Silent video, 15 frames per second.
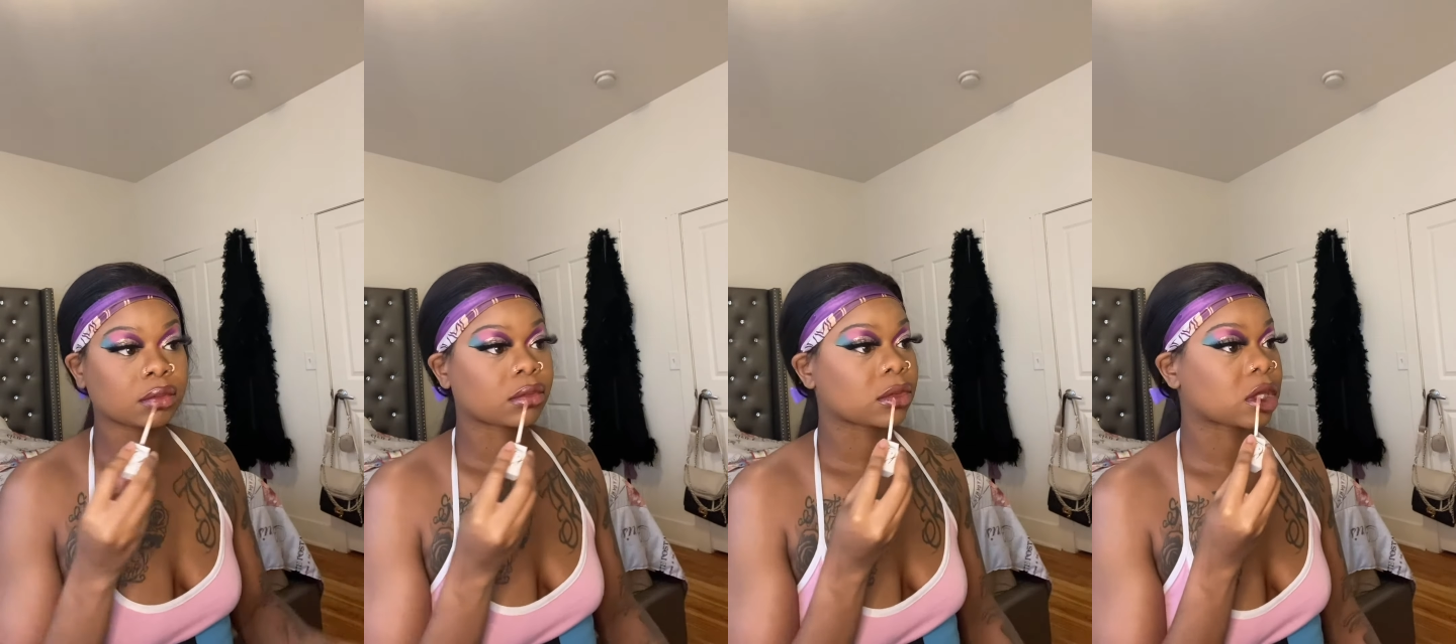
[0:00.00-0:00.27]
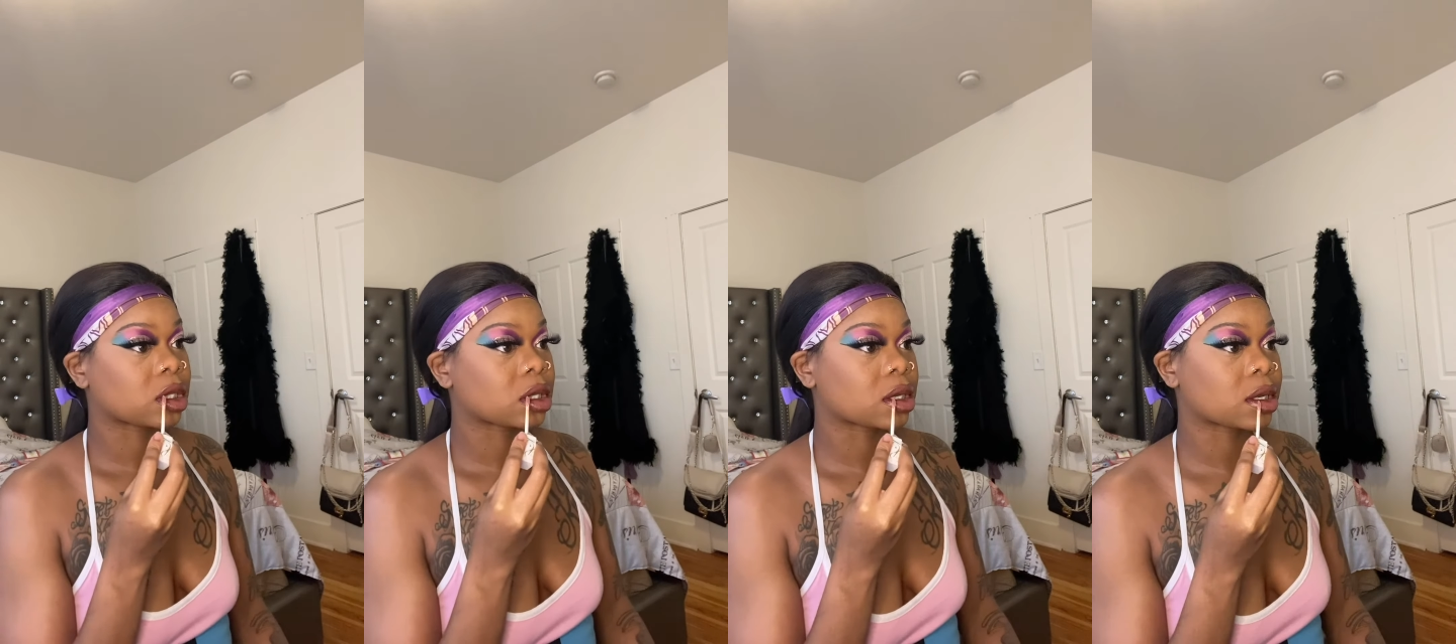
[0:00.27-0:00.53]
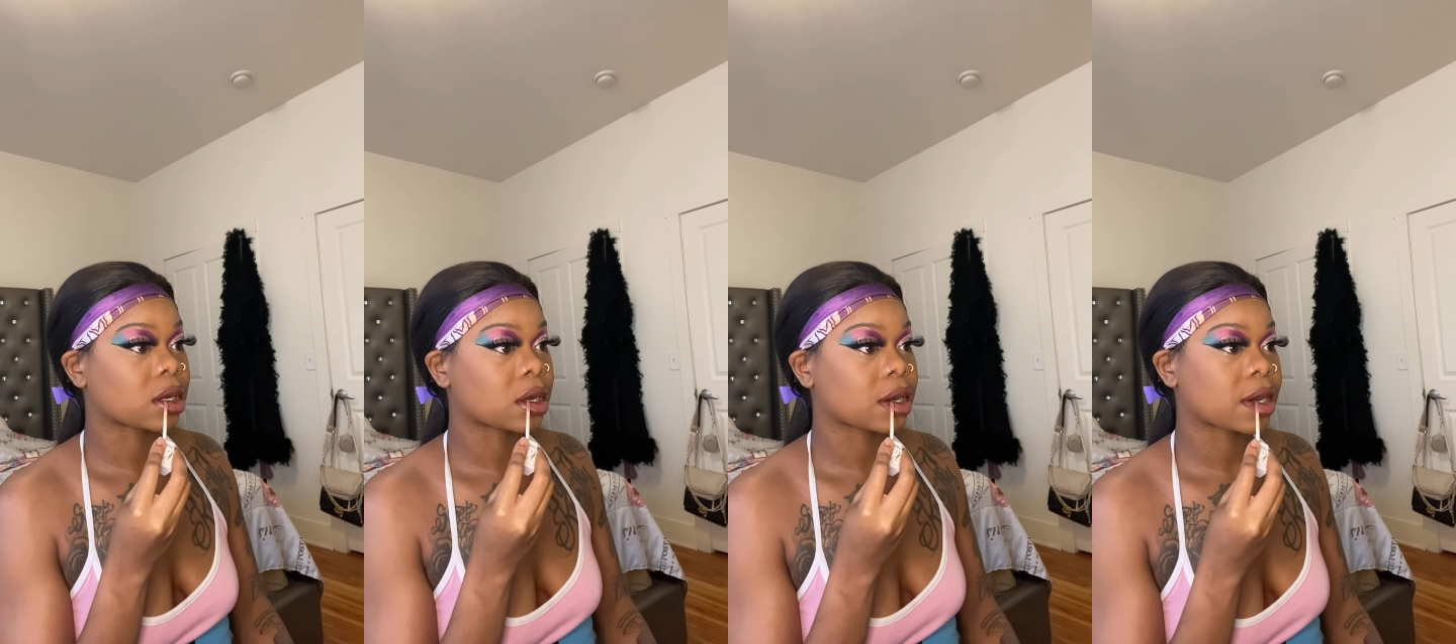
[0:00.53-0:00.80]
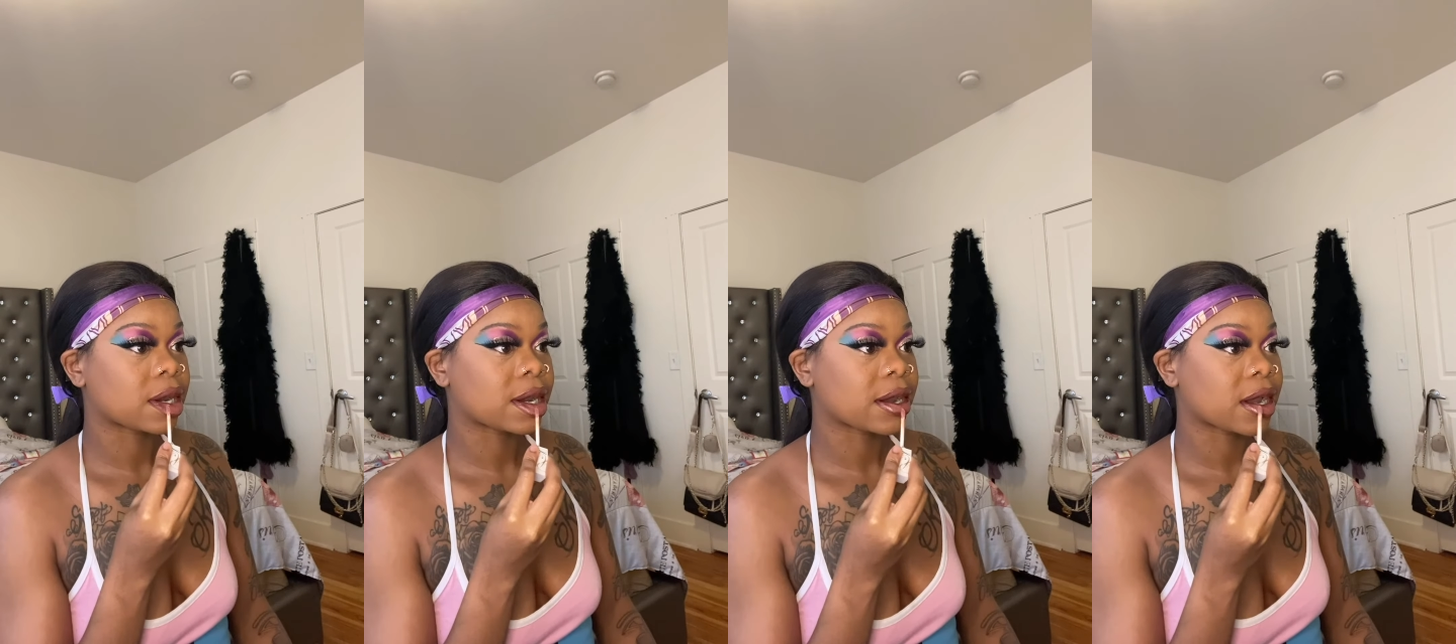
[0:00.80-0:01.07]
And
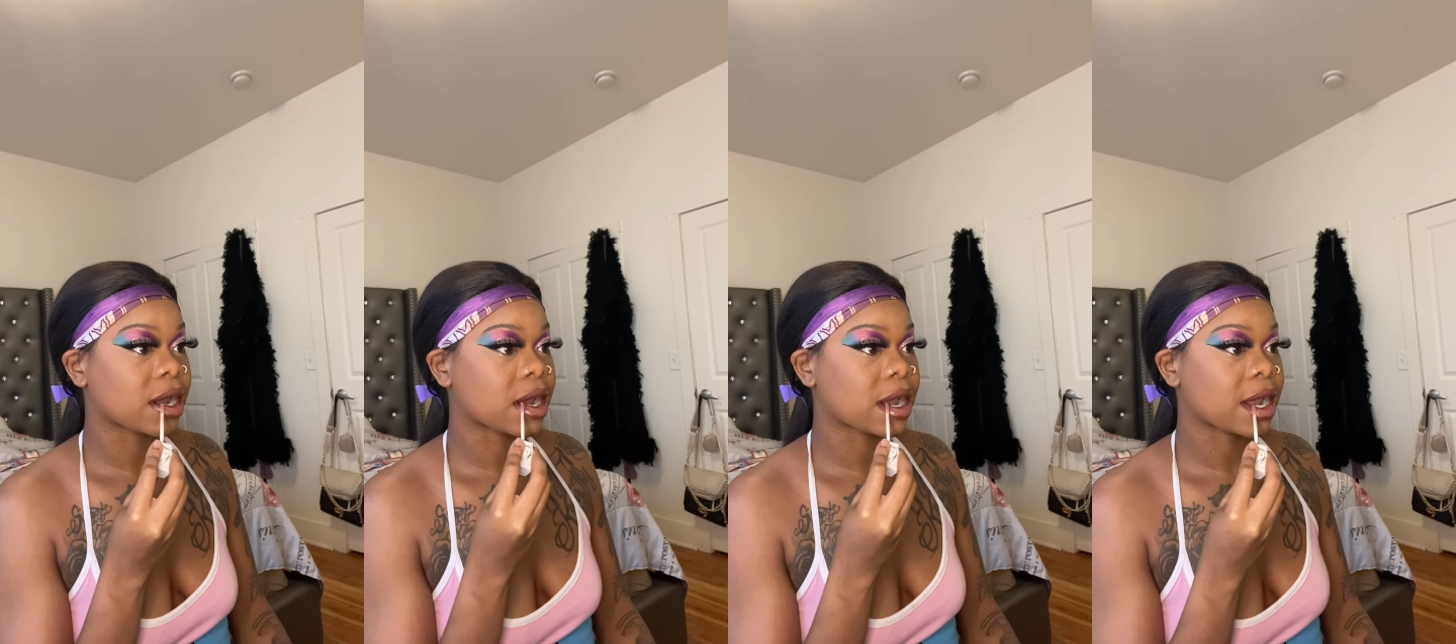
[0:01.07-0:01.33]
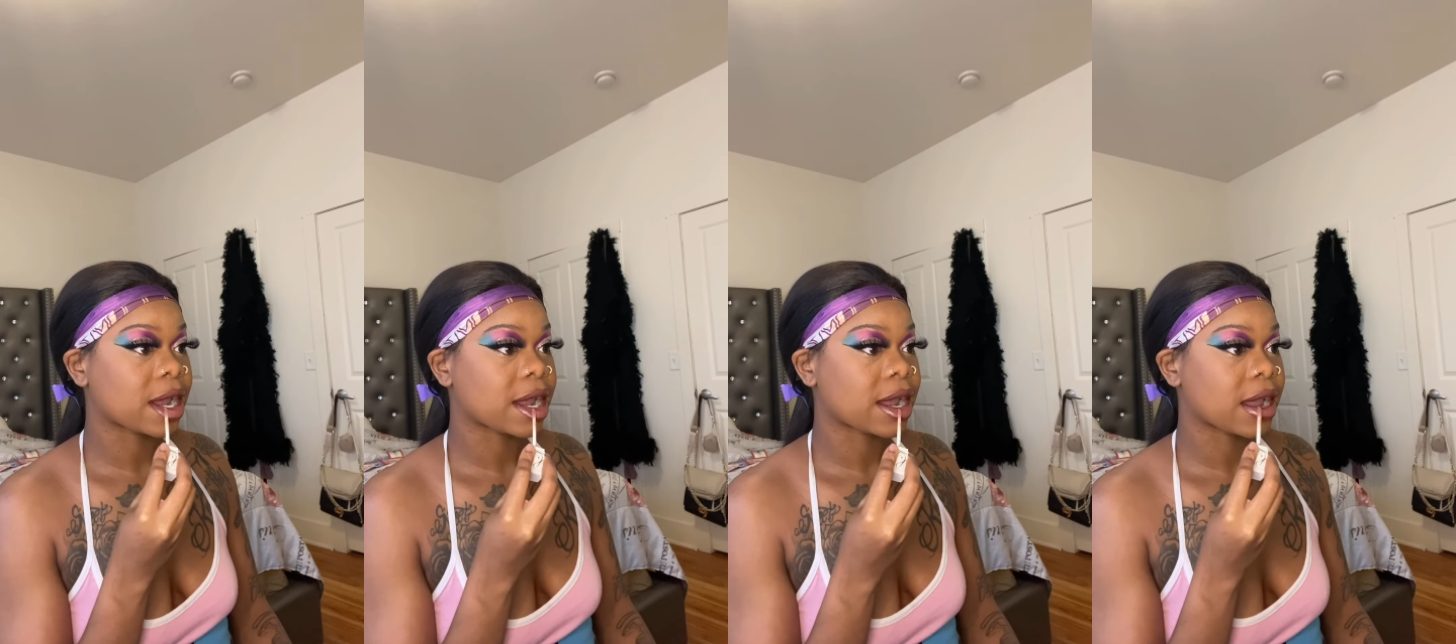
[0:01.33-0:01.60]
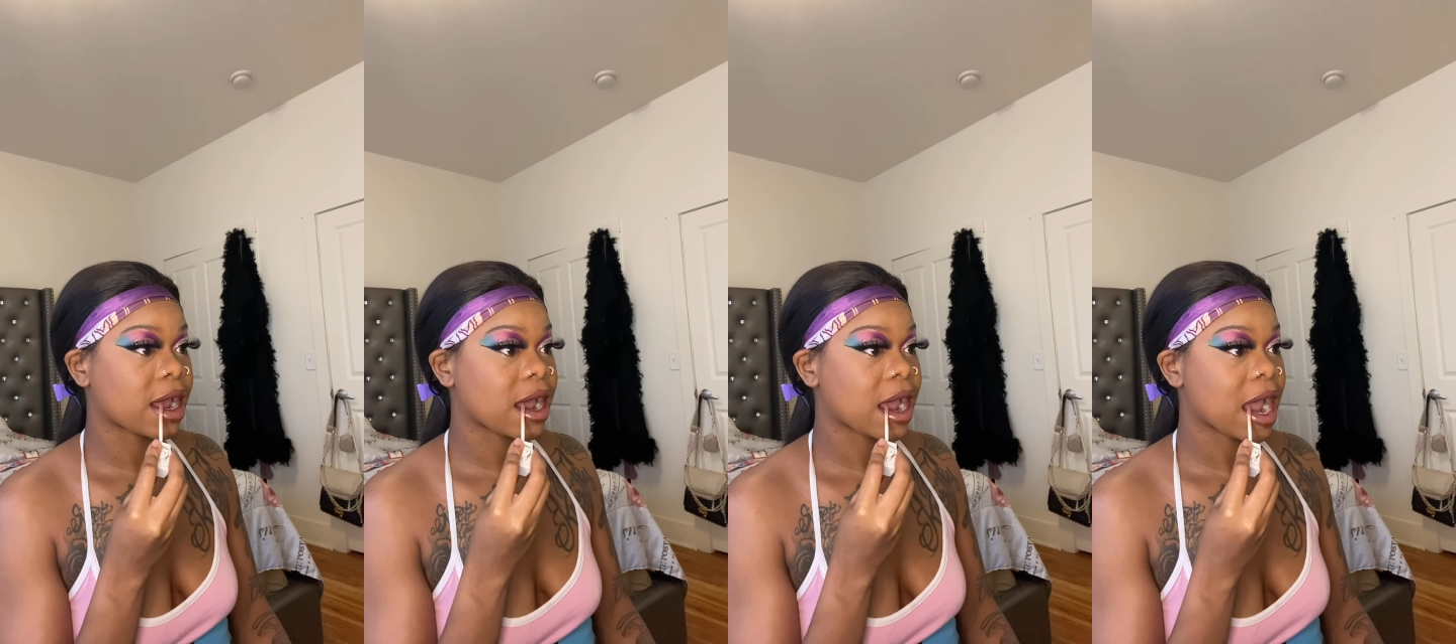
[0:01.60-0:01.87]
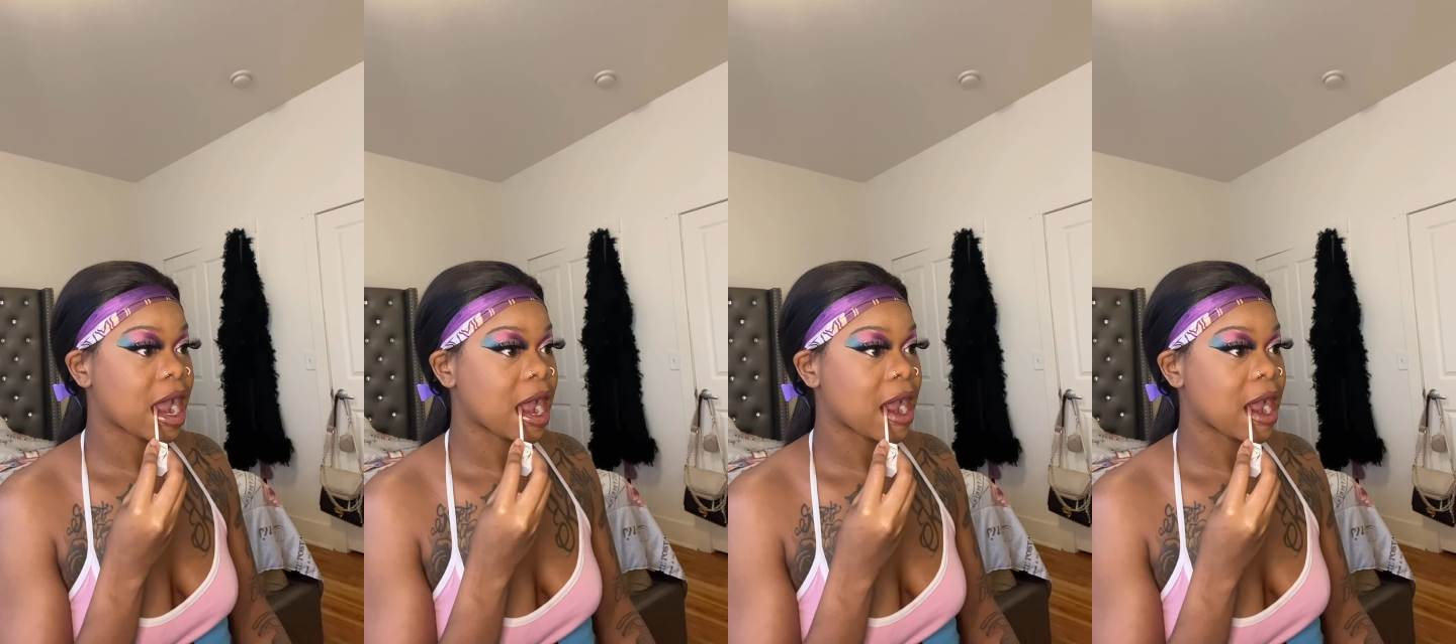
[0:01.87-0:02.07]
yep, that